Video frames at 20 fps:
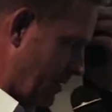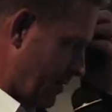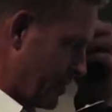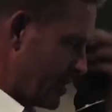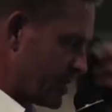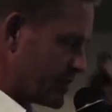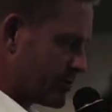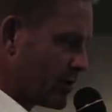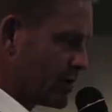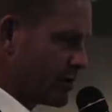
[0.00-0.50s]

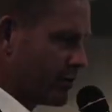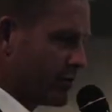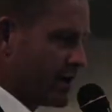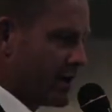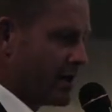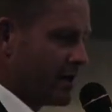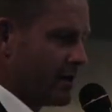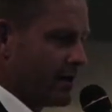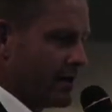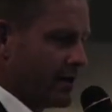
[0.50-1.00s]
that's why we
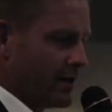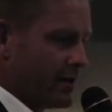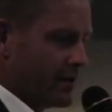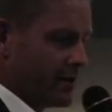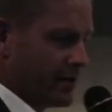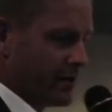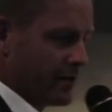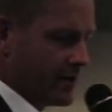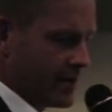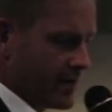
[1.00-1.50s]

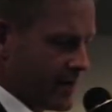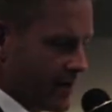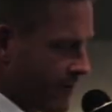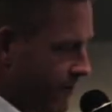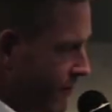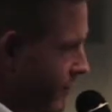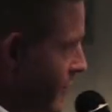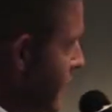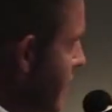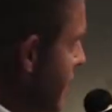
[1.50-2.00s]

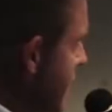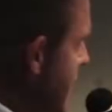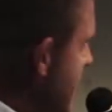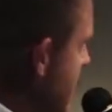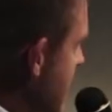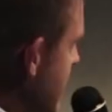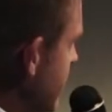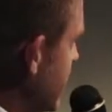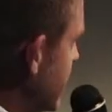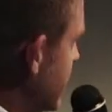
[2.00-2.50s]
have
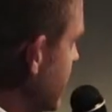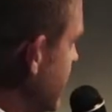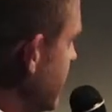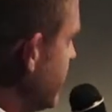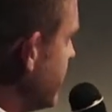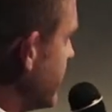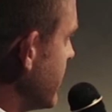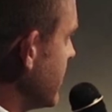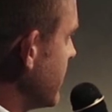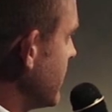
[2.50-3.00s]
hybrid
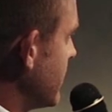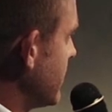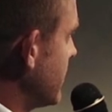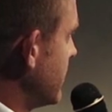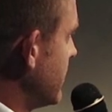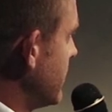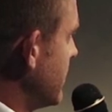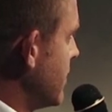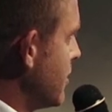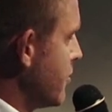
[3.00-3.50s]
delivery,
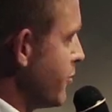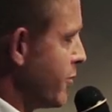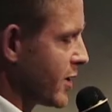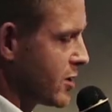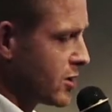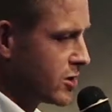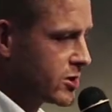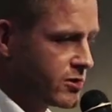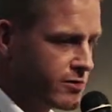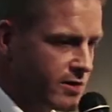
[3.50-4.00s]

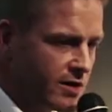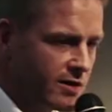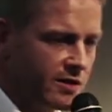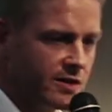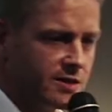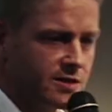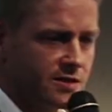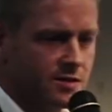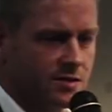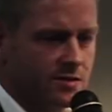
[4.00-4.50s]
because there
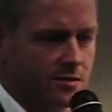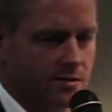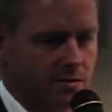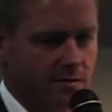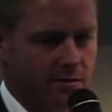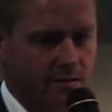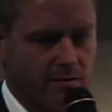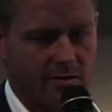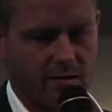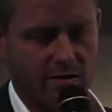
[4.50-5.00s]
is
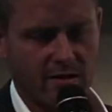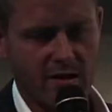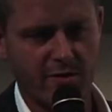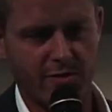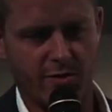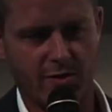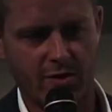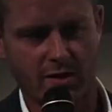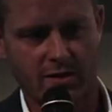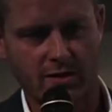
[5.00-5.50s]

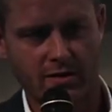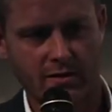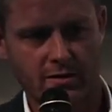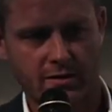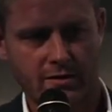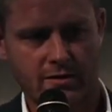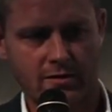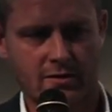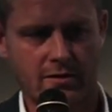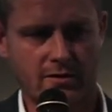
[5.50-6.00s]
nothing
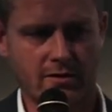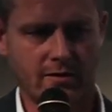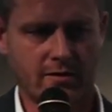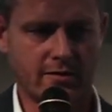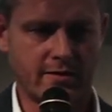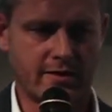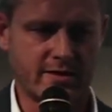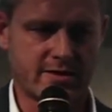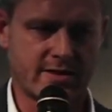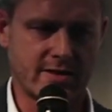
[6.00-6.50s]

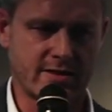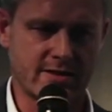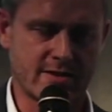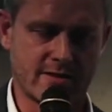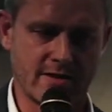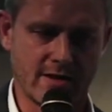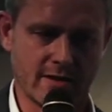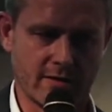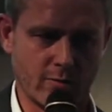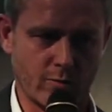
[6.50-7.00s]
that says
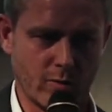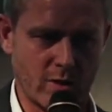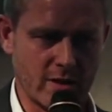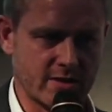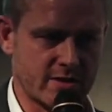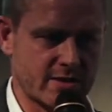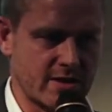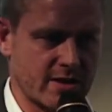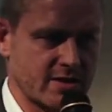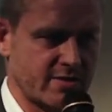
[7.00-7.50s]
that one
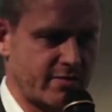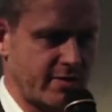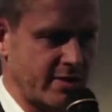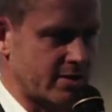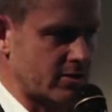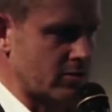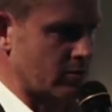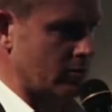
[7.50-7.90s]
size fits